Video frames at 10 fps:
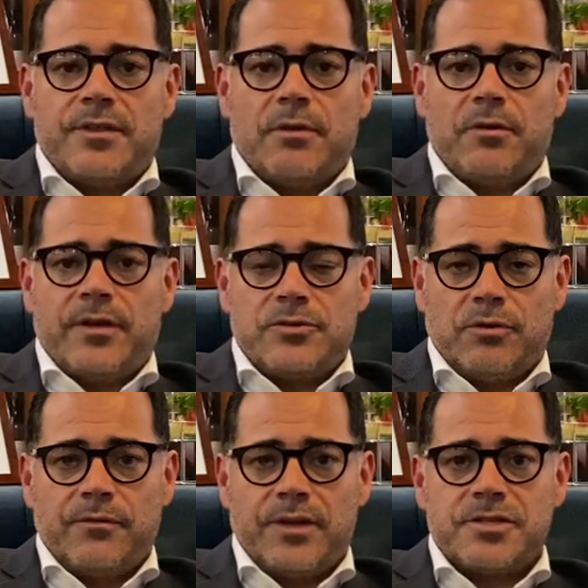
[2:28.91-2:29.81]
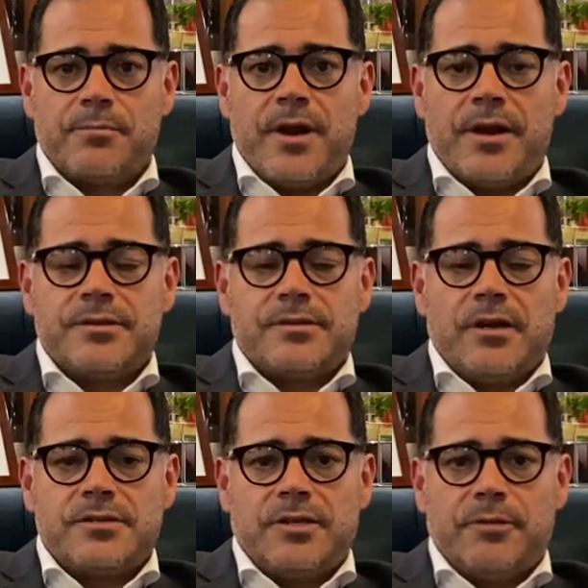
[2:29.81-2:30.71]
there with our joint venture partners,
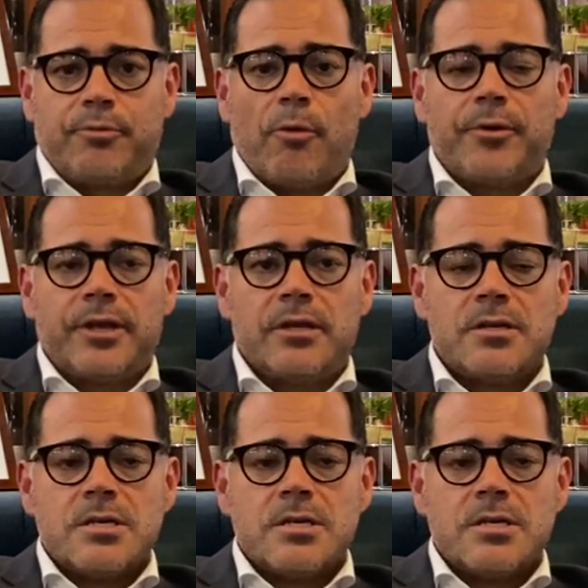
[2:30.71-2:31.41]
ICD Property.